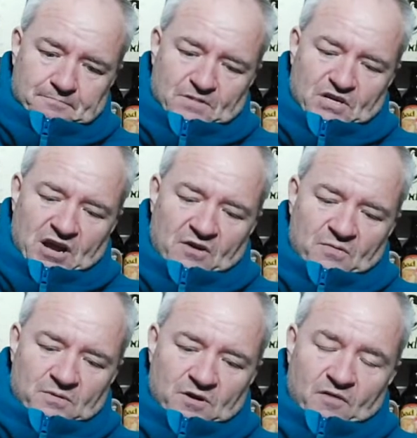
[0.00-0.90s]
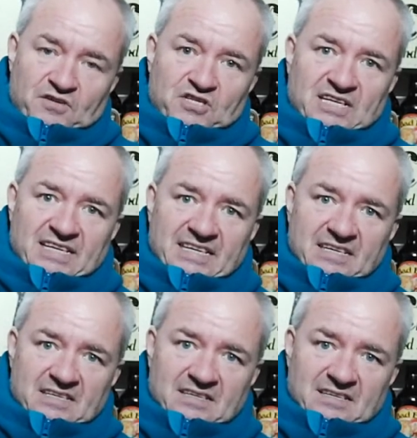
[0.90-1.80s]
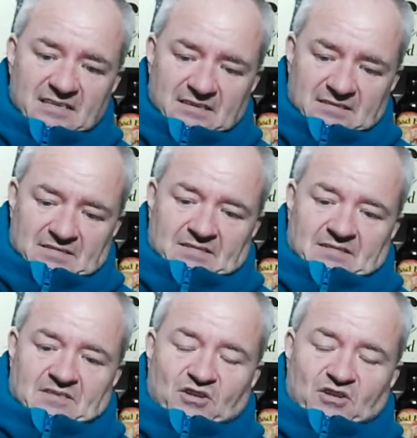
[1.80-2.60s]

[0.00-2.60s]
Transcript: you know, obviously it's